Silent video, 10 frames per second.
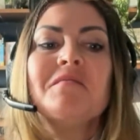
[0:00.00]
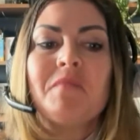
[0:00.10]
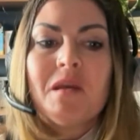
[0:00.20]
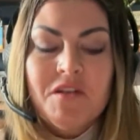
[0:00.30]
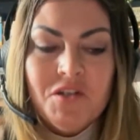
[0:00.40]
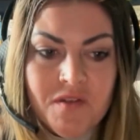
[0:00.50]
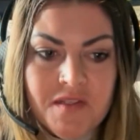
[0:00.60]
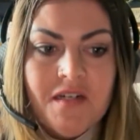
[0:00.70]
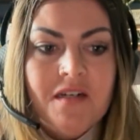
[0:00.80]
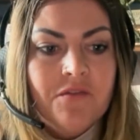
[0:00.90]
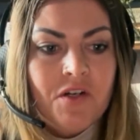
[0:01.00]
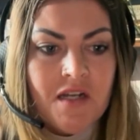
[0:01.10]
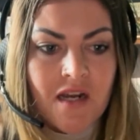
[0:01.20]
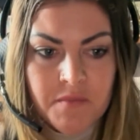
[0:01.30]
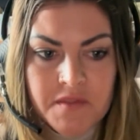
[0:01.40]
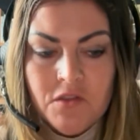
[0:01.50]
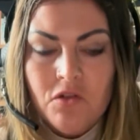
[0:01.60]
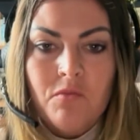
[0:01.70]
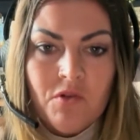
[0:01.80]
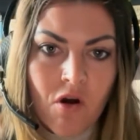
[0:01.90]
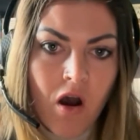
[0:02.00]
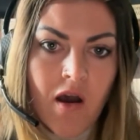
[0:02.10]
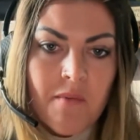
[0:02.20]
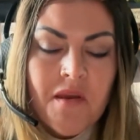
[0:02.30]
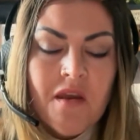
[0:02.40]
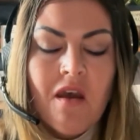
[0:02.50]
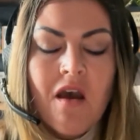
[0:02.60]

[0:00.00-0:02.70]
maybe do this at a different time that's a little more calm.